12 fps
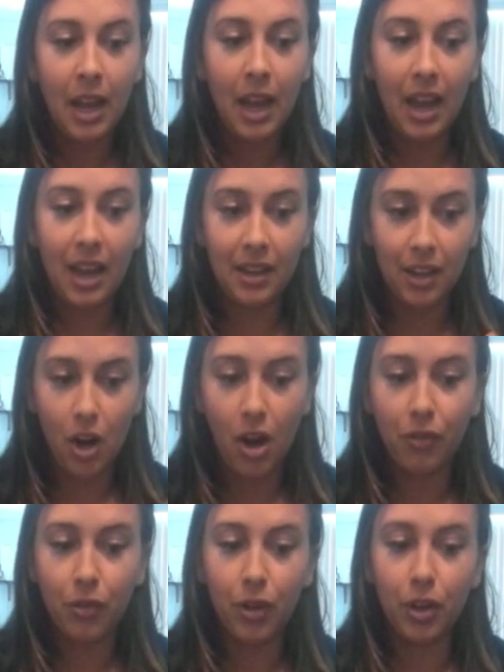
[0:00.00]
And they're
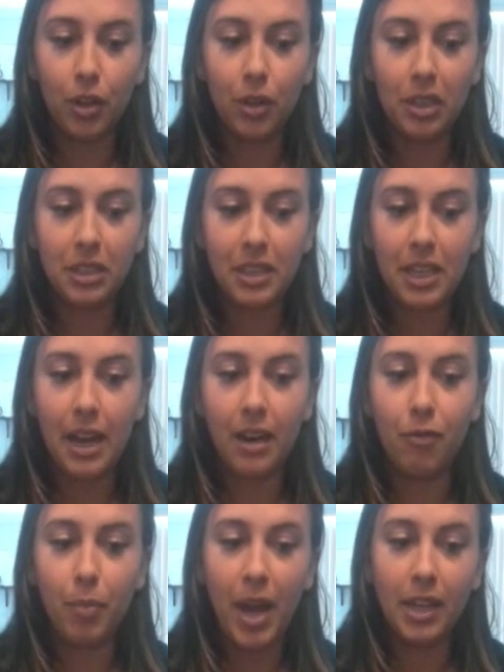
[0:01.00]
offering you this Ten
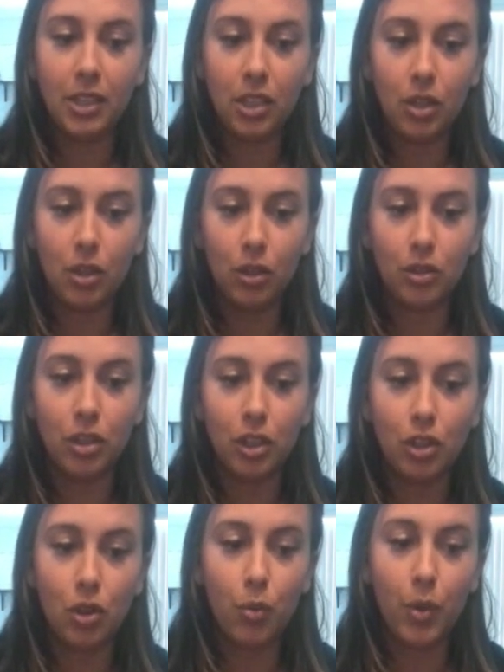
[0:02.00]
of Pentacles, this
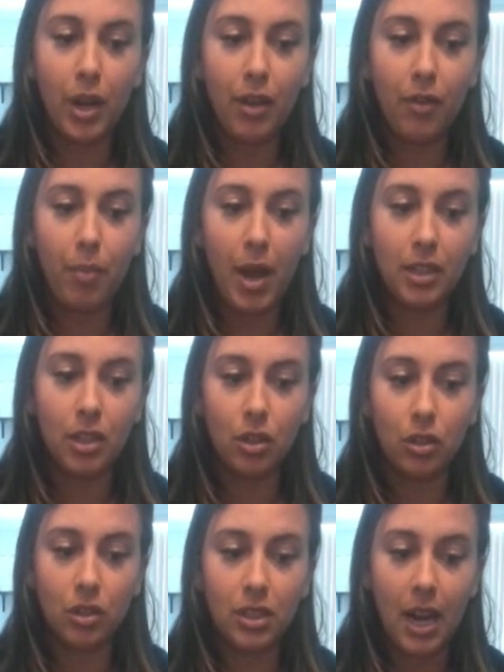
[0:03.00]
Three of
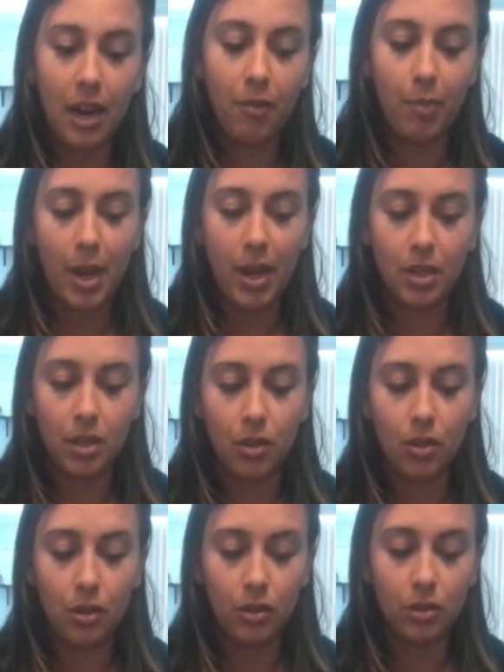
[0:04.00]
Pentacles, Ten of
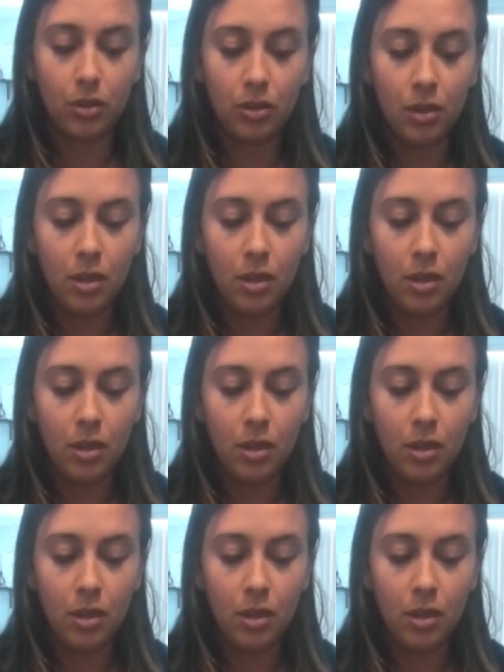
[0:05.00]
Pentacles.